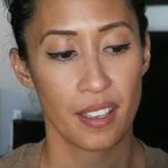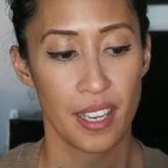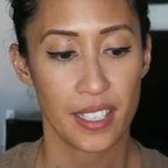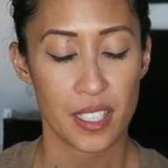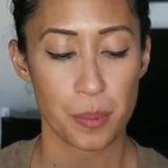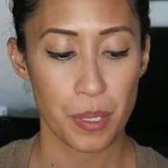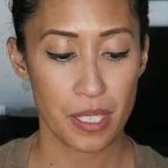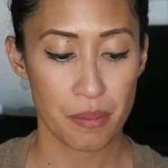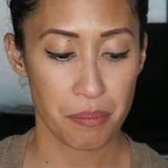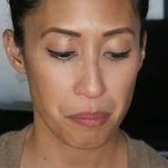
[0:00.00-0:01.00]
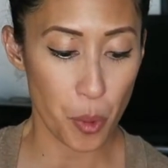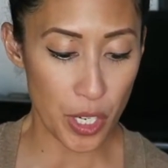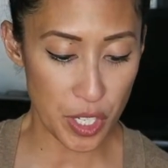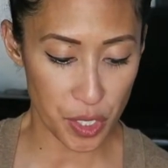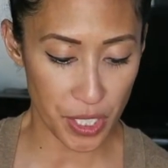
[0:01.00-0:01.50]
and it's been
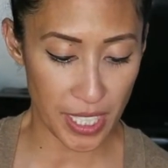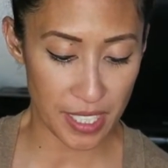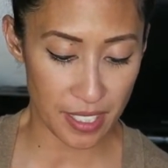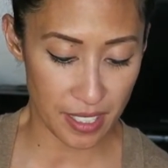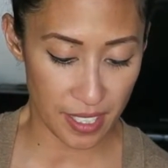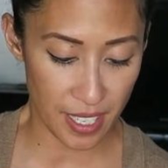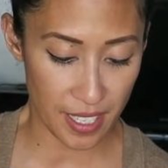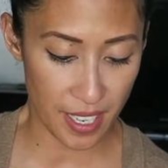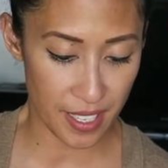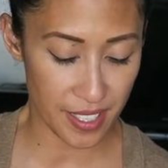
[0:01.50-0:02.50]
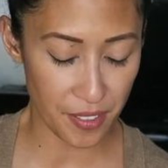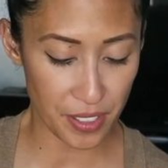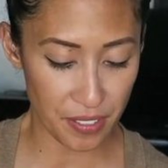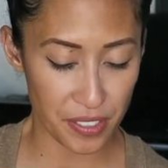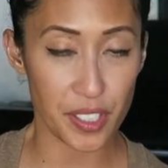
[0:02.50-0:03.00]
moisturized, it, it, it
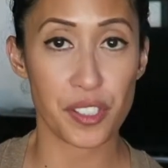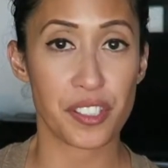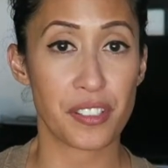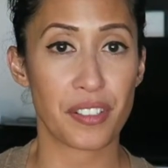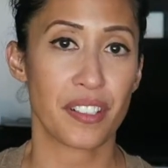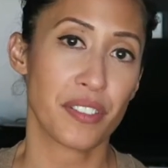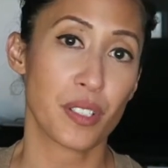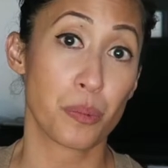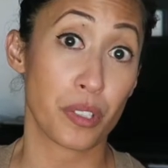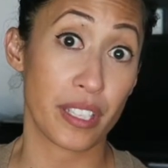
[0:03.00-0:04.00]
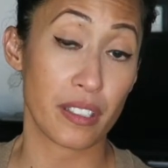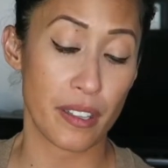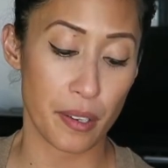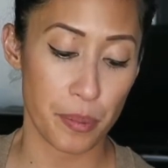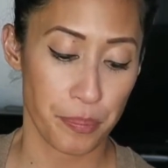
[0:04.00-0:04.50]
definitely feels different. It feels more like
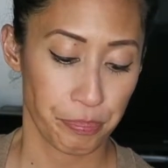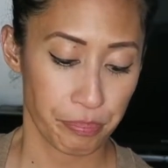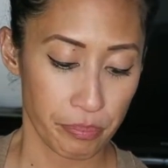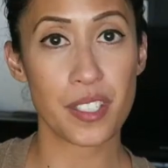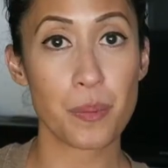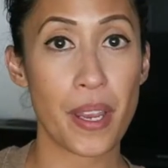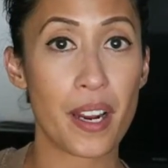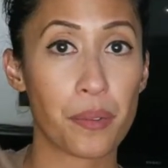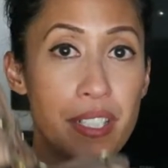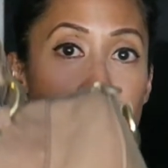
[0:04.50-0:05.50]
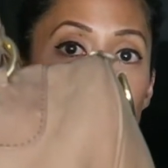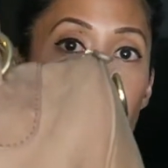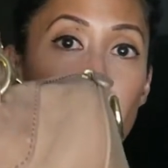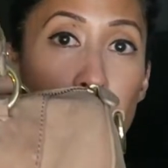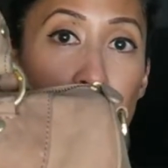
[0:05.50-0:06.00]
leather. This bag retailed for